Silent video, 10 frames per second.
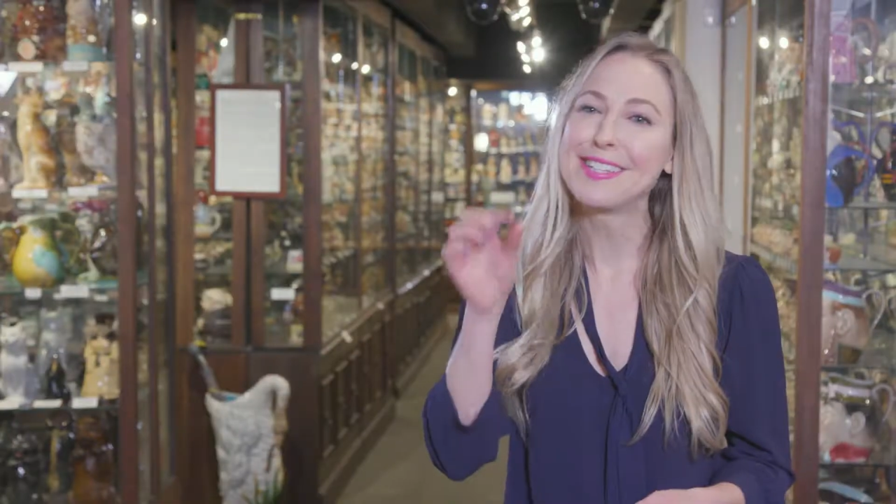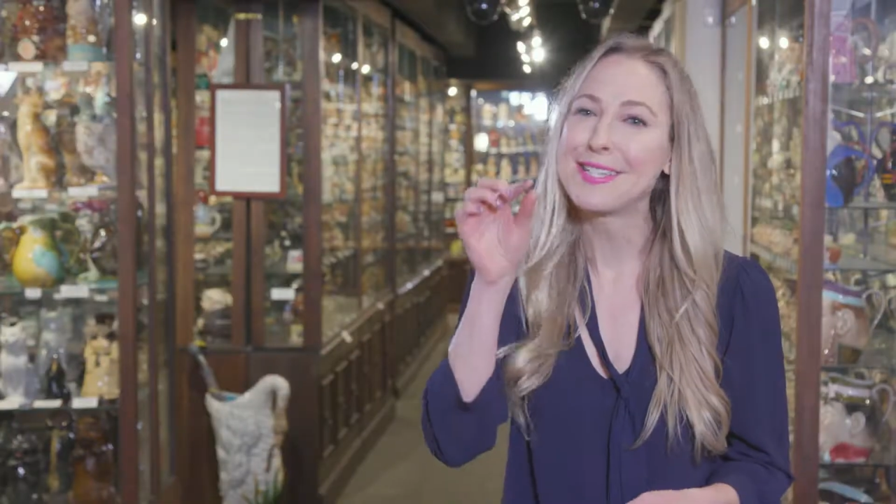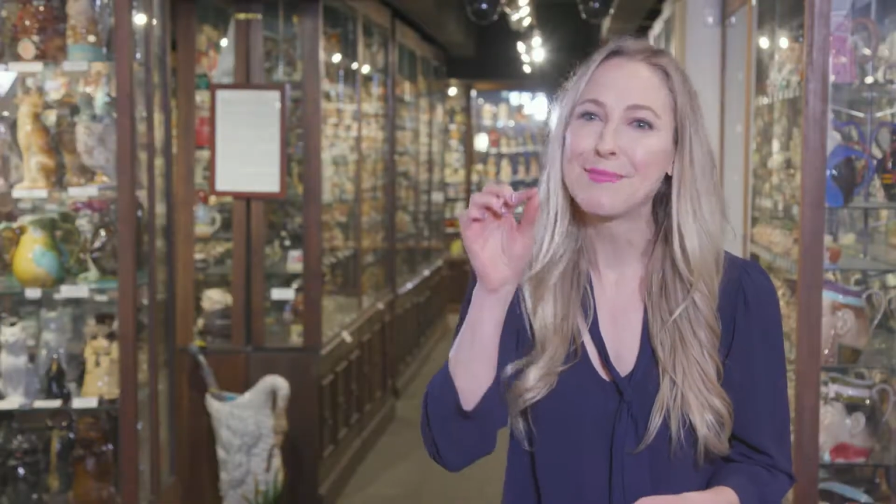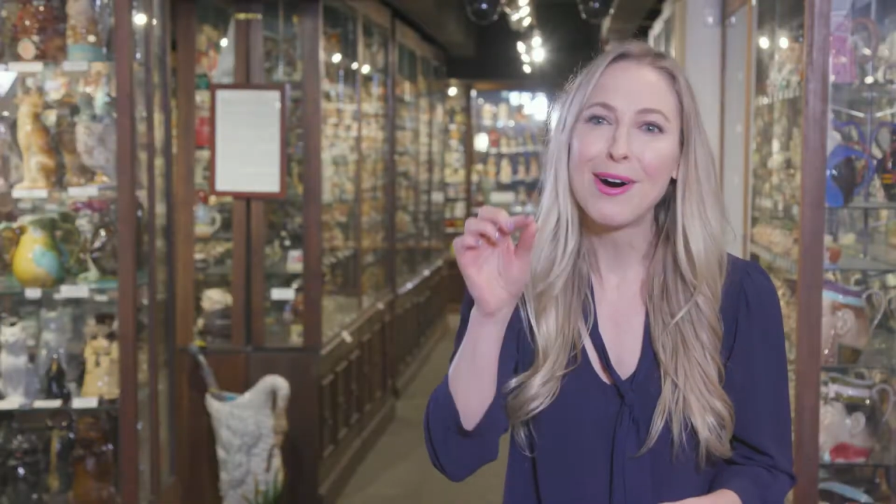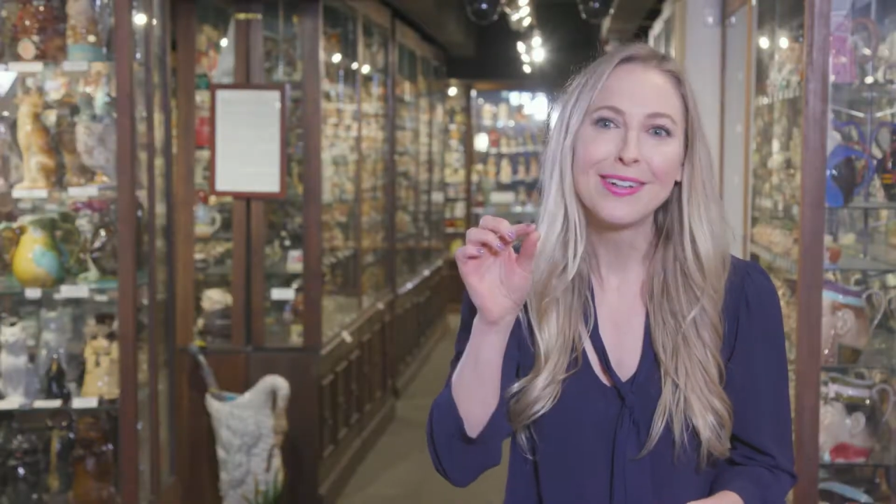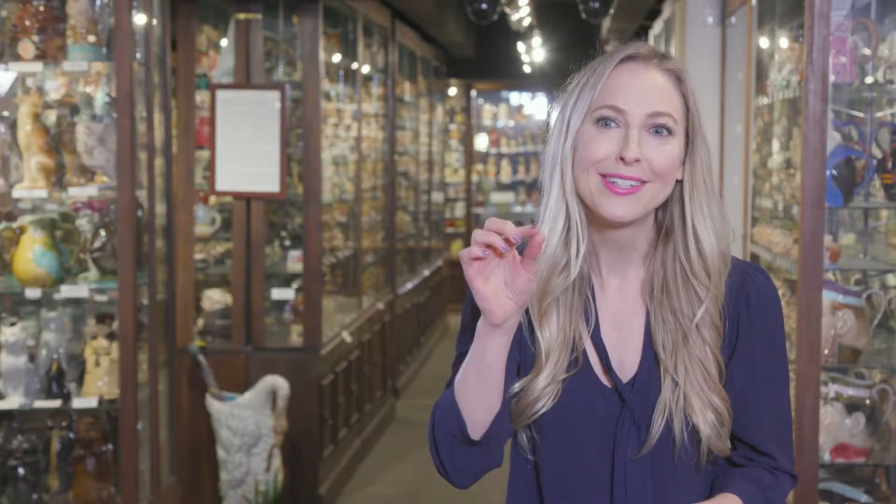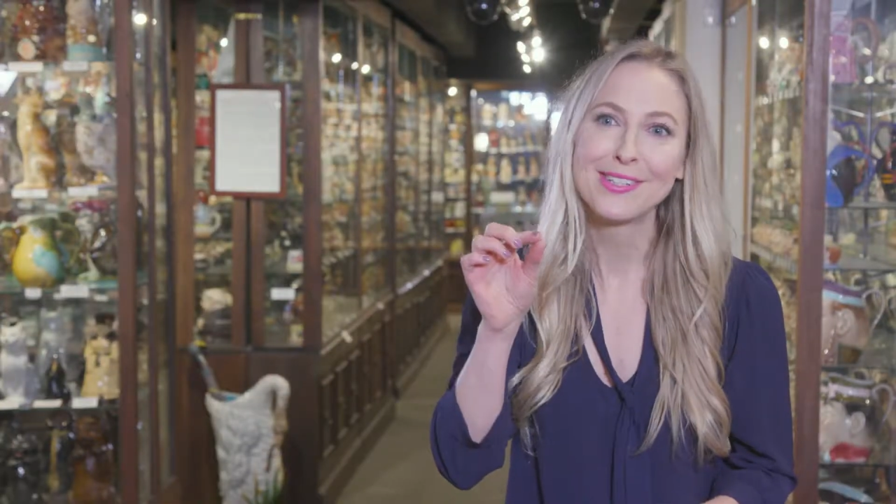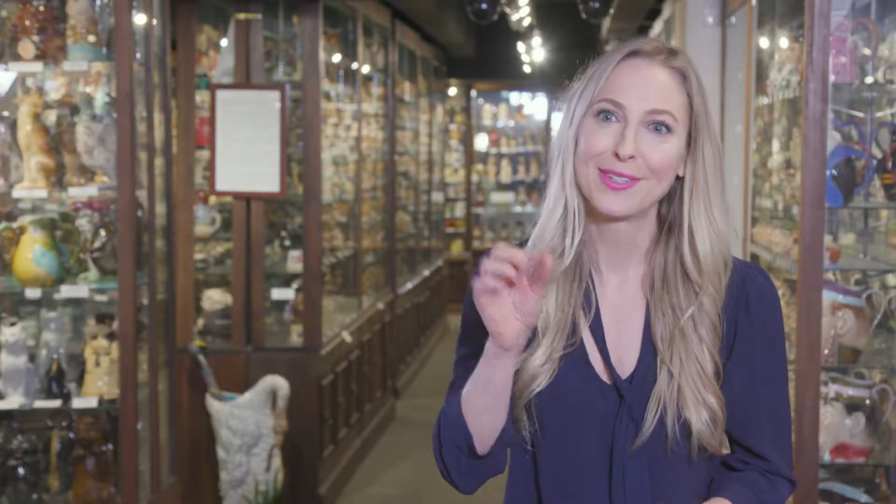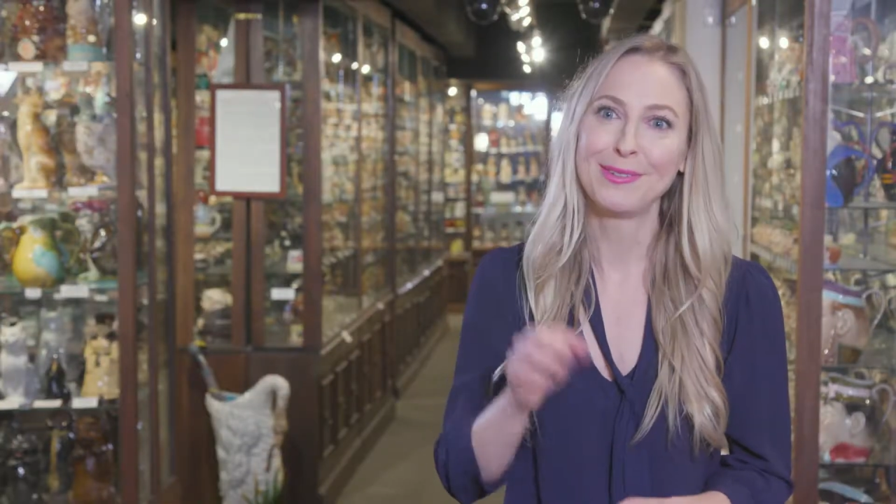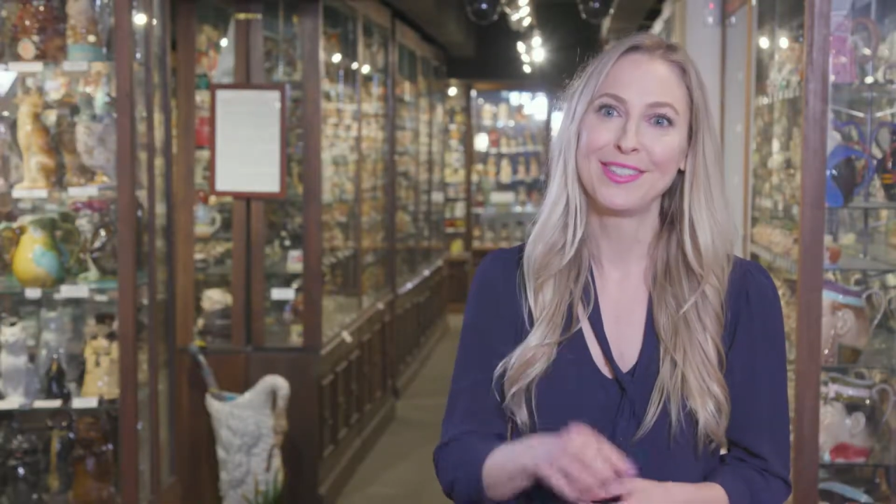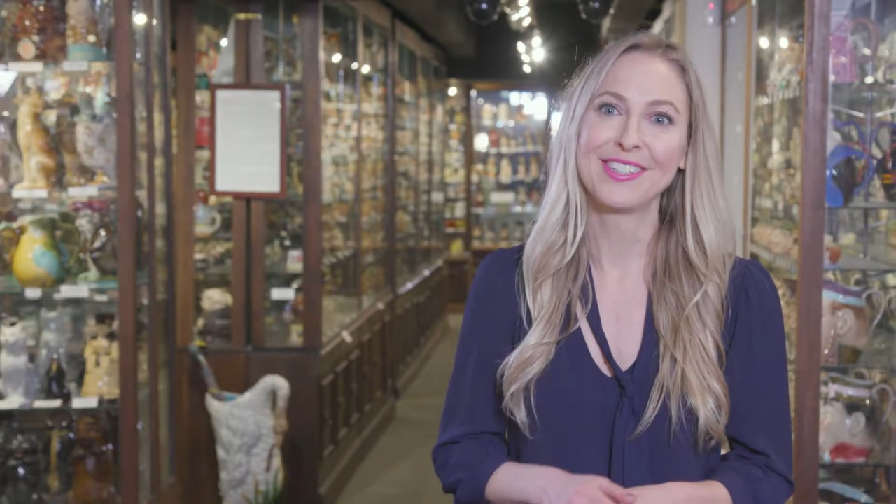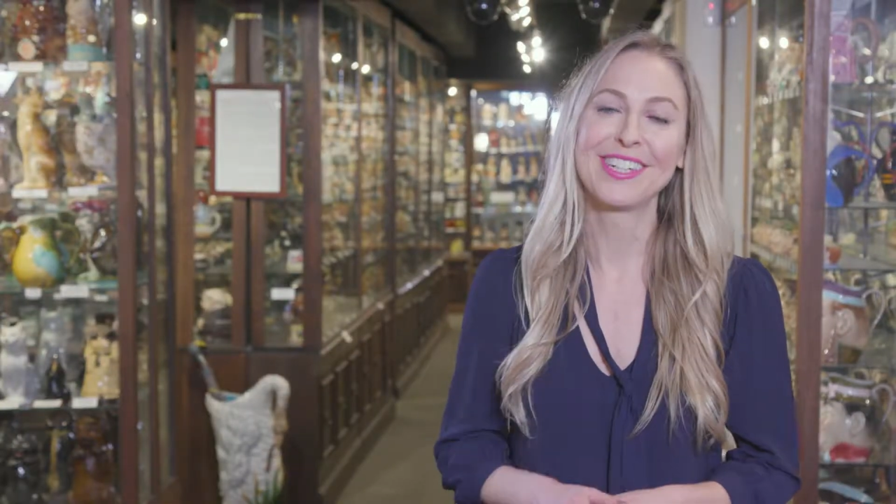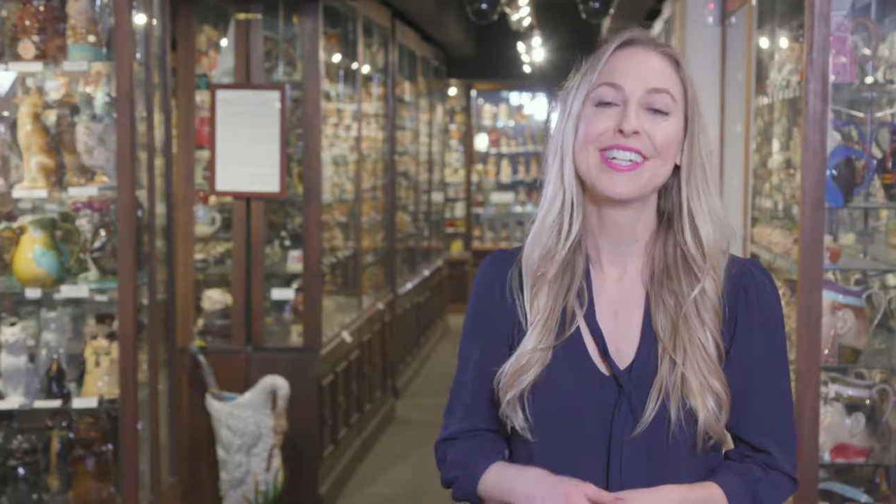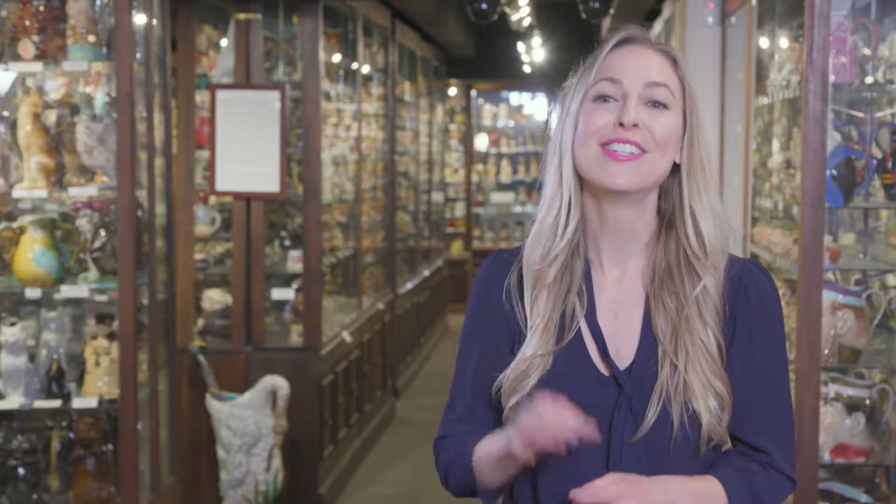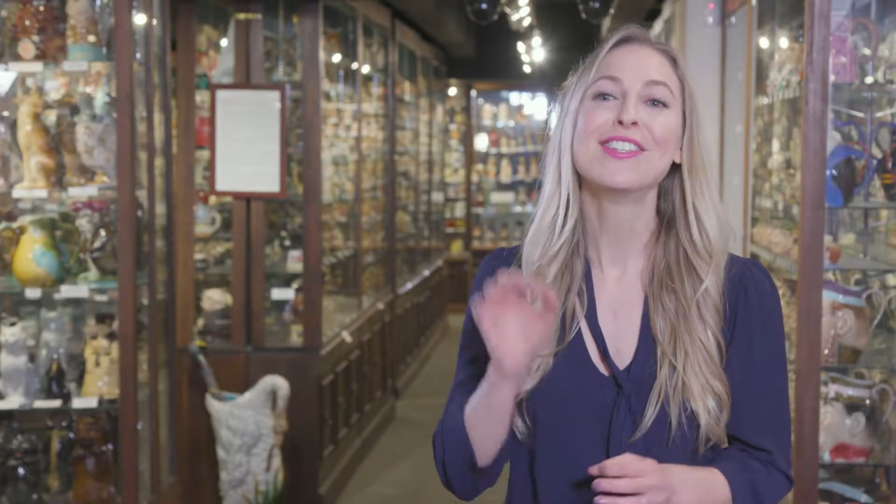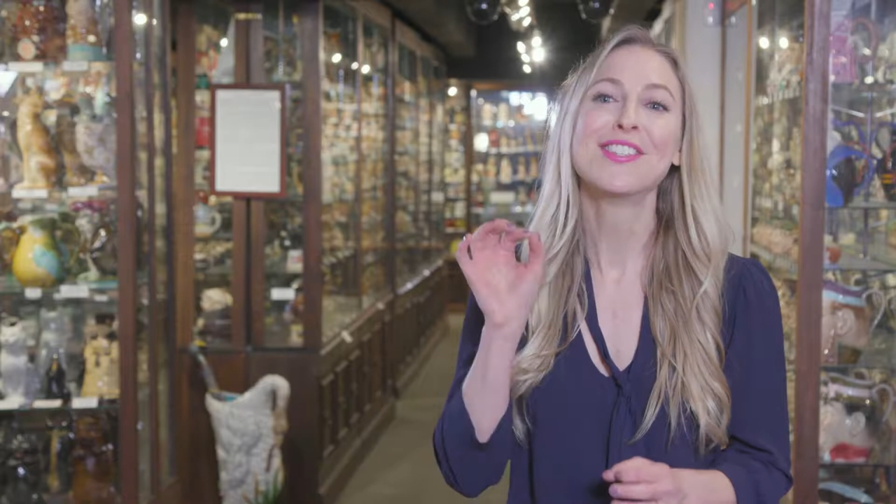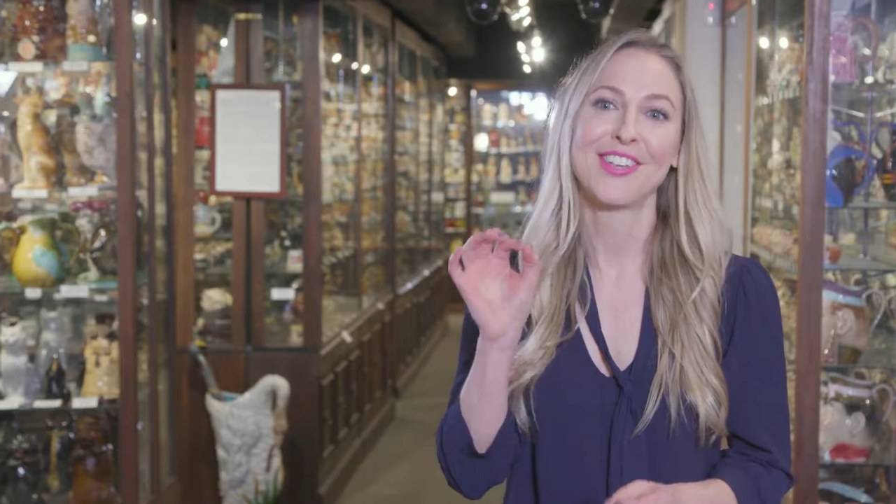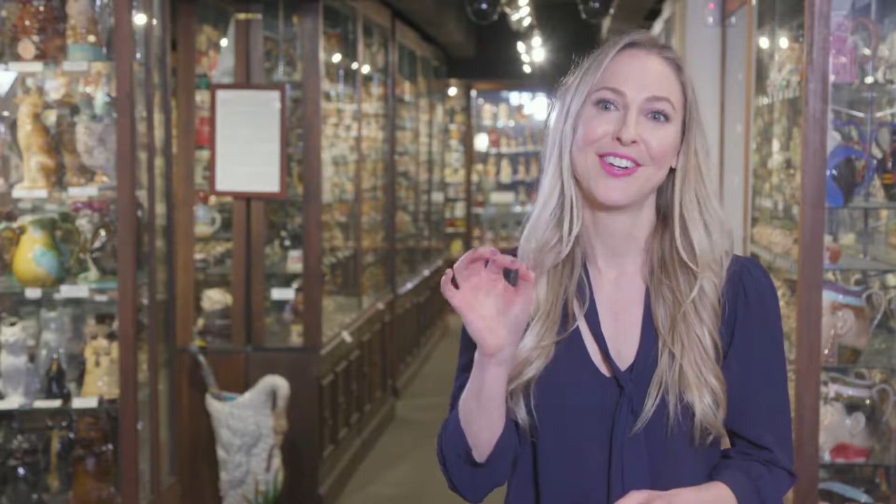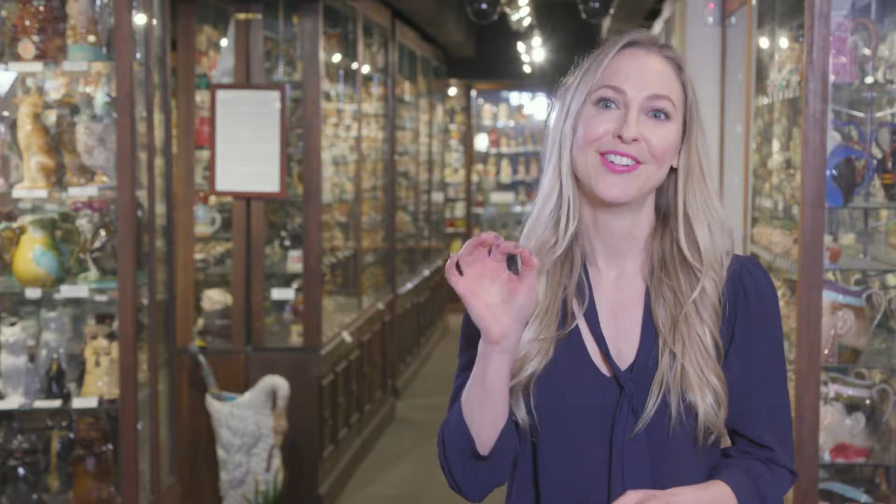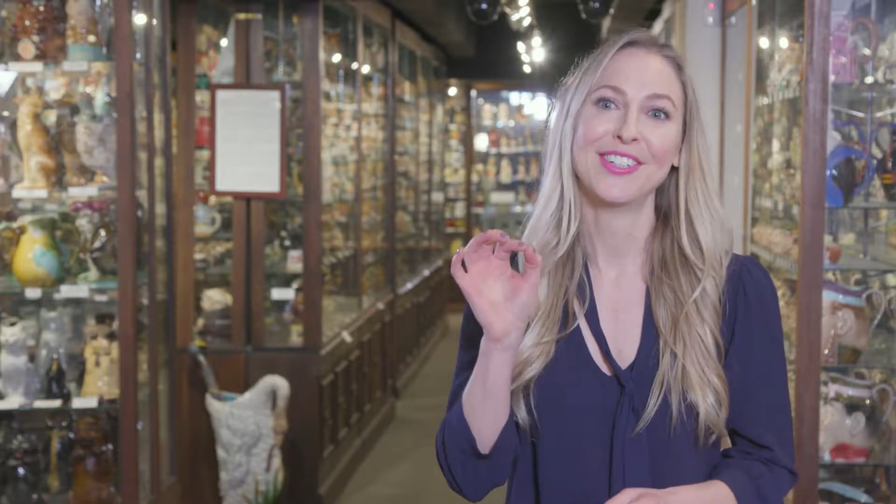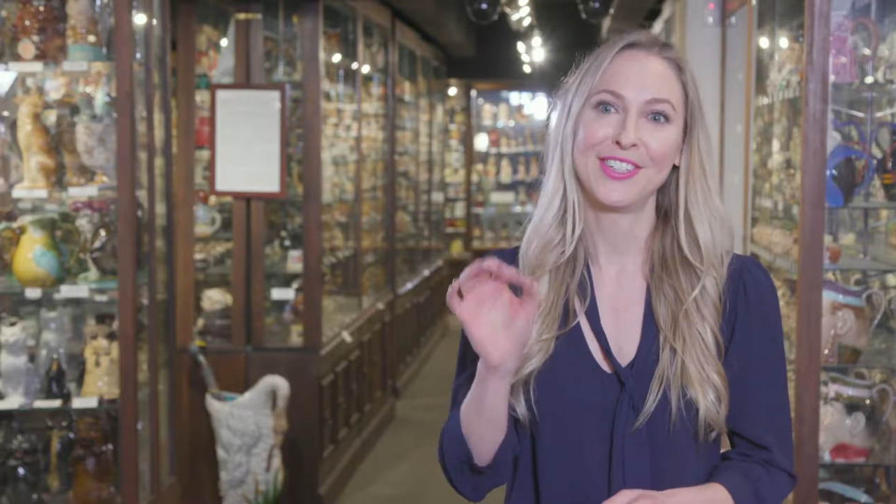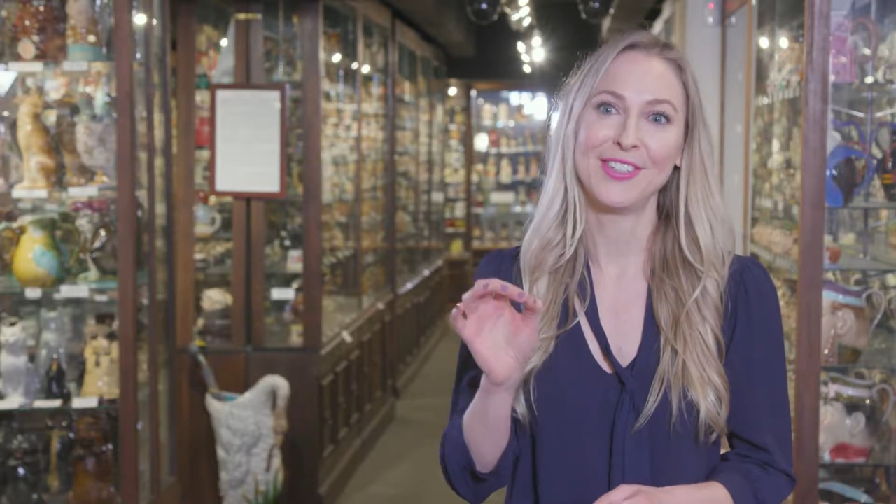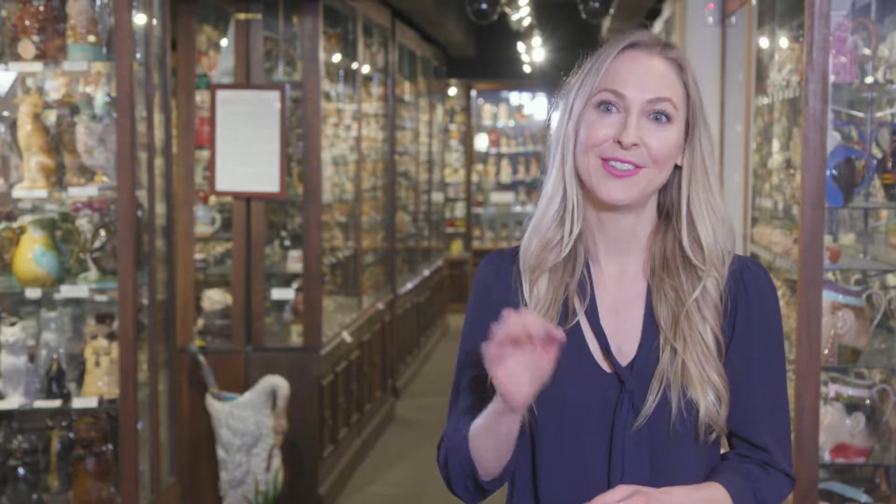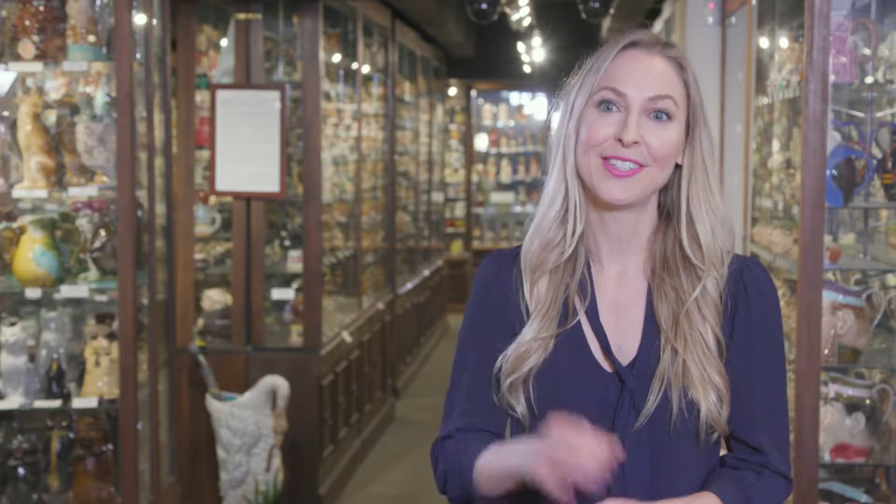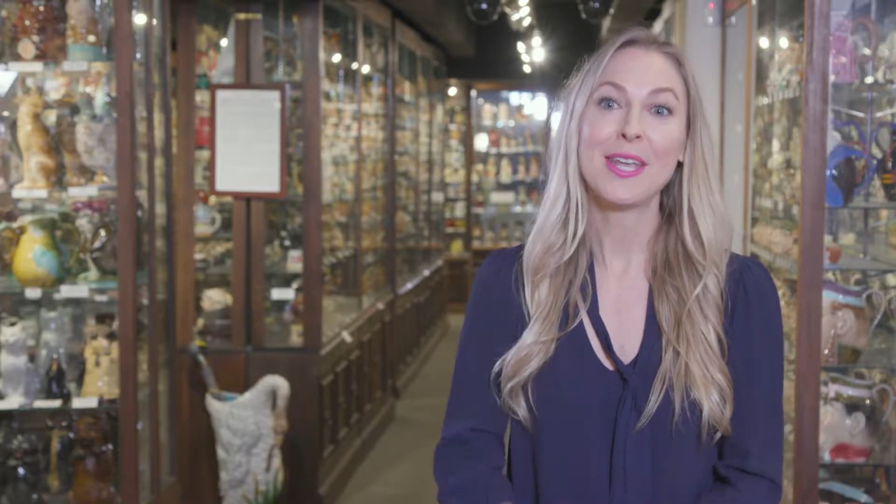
smallest Toby jug is so cute.